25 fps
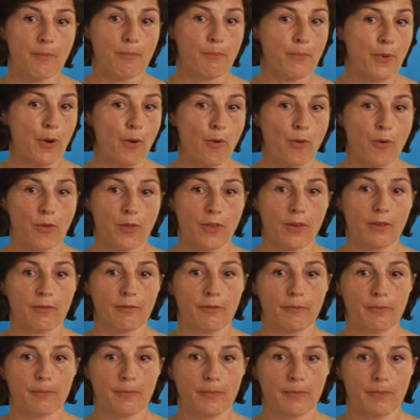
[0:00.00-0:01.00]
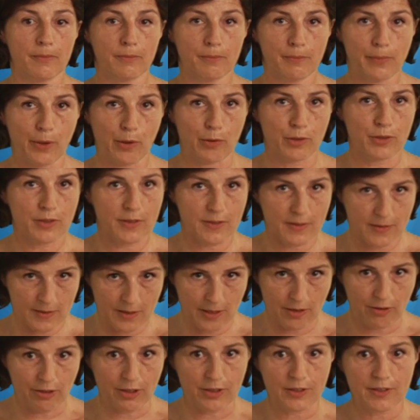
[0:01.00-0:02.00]
Both pose
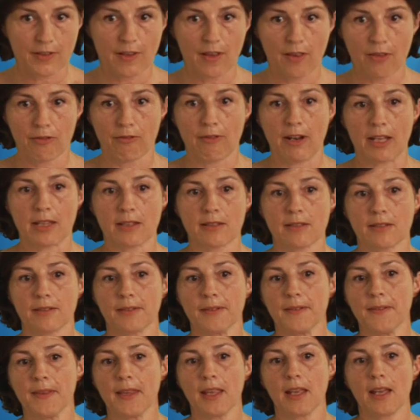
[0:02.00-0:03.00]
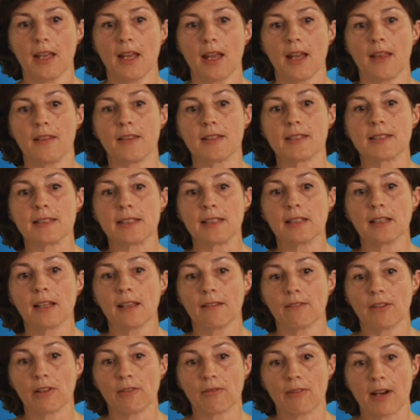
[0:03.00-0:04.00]
serious threats. And the sea
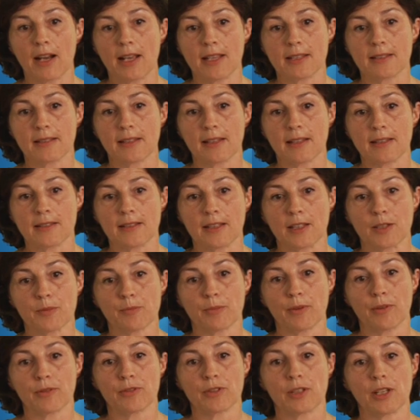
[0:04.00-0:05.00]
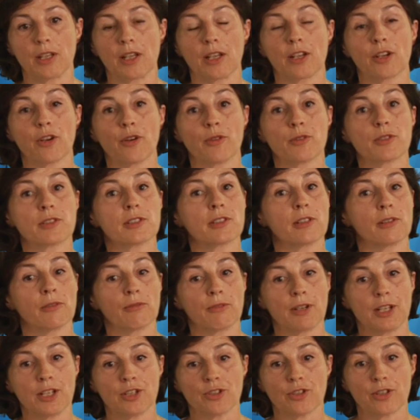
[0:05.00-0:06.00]
level rise is exposing coastal
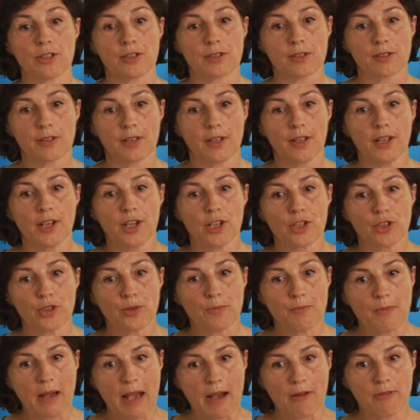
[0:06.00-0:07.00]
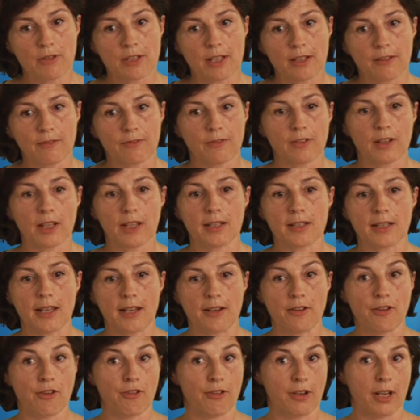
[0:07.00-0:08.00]
regions to mounting flood
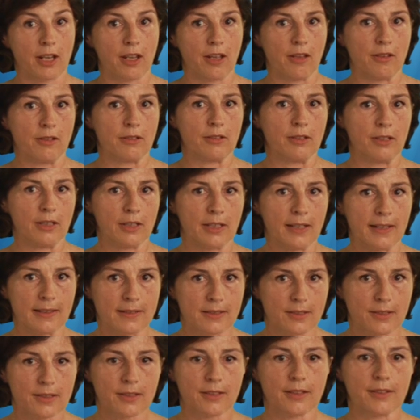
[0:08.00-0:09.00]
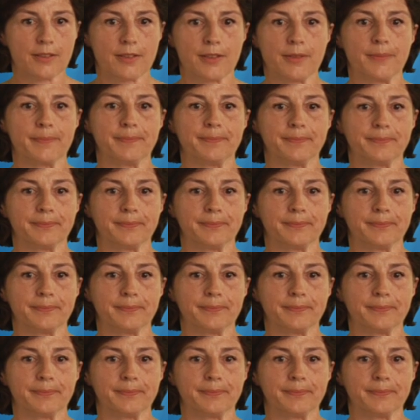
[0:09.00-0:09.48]
and hurricane risks.